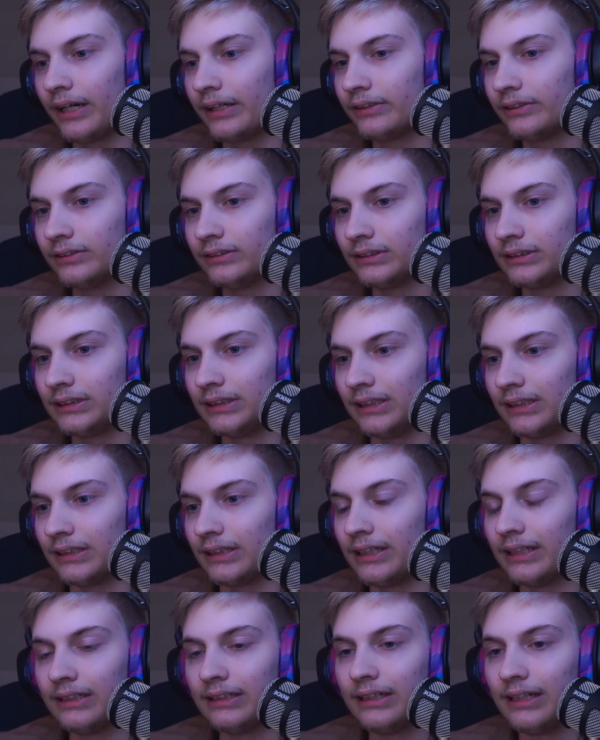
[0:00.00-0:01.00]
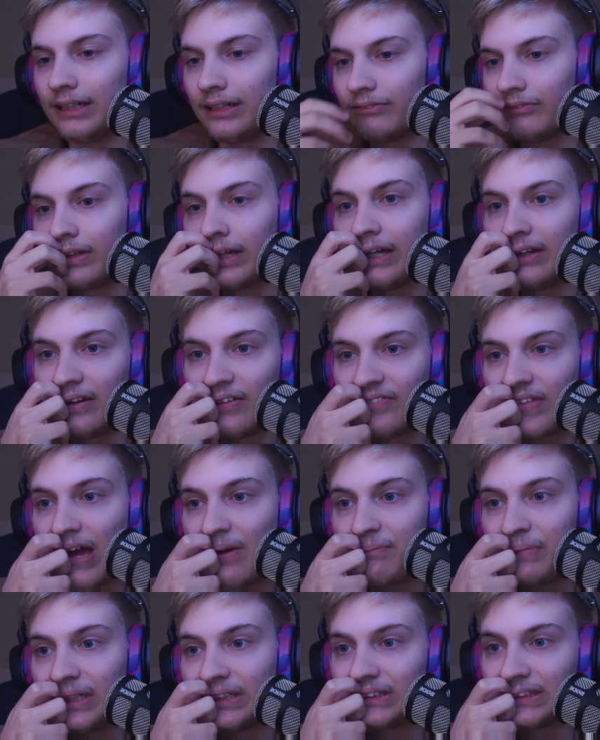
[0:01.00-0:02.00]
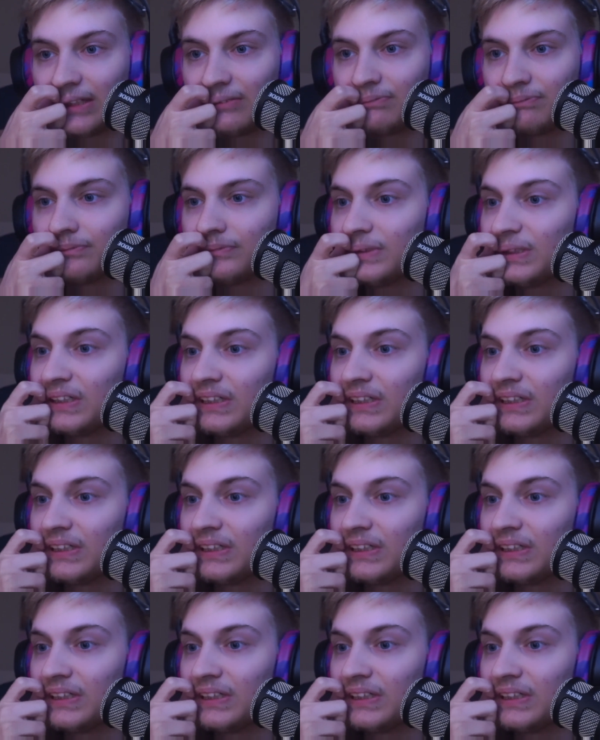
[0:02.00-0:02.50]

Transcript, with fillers: I couldn't see it, and and if the, and if that means I'm